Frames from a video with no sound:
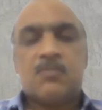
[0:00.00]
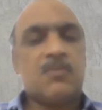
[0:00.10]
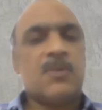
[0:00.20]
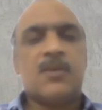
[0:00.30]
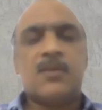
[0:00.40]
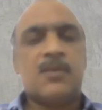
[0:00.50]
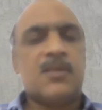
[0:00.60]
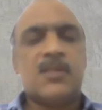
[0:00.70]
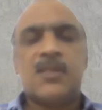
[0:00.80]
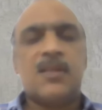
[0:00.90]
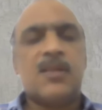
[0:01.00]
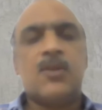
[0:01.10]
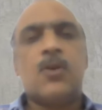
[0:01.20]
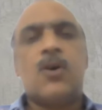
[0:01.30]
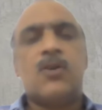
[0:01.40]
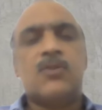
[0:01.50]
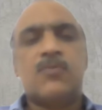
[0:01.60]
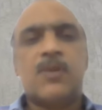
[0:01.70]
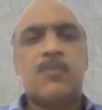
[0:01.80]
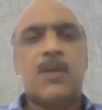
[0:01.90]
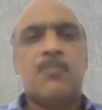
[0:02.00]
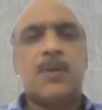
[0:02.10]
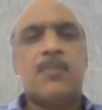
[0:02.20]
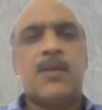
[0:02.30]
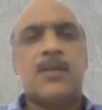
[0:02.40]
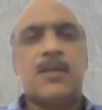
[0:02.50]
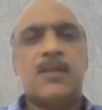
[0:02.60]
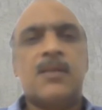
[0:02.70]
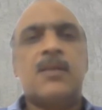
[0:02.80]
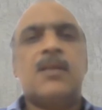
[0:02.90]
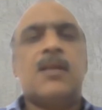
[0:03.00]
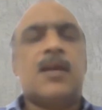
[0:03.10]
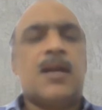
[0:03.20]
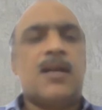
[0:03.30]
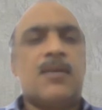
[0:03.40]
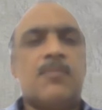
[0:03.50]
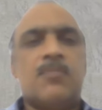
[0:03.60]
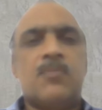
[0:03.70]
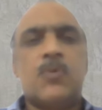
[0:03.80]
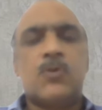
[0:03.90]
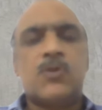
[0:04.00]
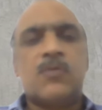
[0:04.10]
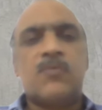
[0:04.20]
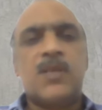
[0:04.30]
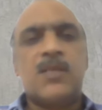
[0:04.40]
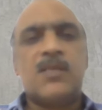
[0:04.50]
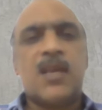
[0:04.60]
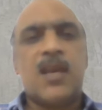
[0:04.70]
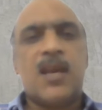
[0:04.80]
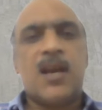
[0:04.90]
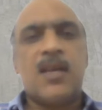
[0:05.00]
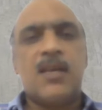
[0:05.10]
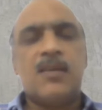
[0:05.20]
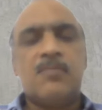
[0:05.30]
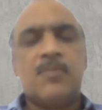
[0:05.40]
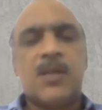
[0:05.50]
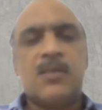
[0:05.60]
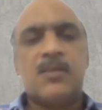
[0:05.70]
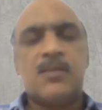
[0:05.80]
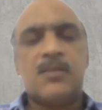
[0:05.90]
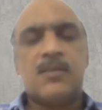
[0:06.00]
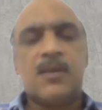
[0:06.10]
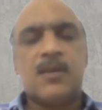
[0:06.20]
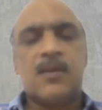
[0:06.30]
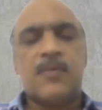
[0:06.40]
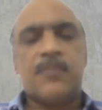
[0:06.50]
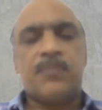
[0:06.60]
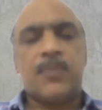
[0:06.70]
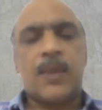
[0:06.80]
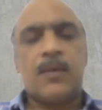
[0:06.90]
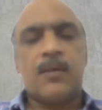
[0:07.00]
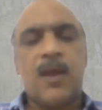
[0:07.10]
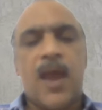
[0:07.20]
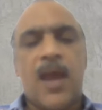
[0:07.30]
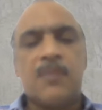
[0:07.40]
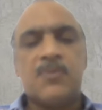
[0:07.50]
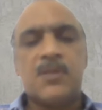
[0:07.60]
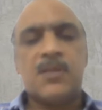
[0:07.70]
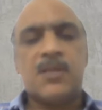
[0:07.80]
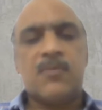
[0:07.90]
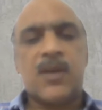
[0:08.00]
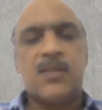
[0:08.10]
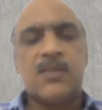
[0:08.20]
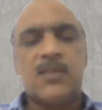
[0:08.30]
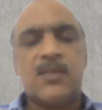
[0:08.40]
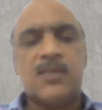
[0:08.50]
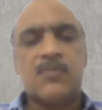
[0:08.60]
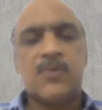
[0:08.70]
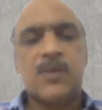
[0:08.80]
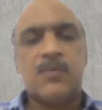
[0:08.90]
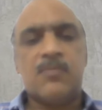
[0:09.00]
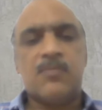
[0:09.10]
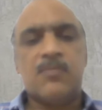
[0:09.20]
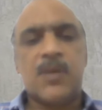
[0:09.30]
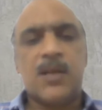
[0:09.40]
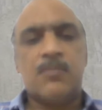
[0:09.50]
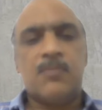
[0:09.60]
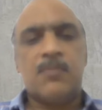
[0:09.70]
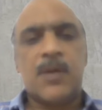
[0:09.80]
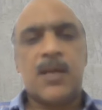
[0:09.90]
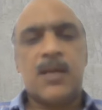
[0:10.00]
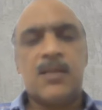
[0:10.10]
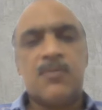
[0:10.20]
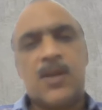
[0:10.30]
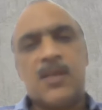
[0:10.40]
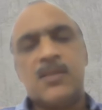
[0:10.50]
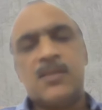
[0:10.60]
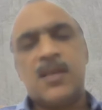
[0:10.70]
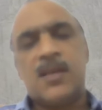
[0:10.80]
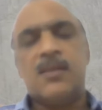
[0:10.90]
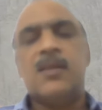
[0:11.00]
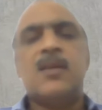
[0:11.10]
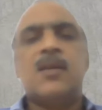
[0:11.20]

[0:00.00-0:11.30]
the certain laws will be implemented, and most of these AI-based apps and devices will become the medical devices then.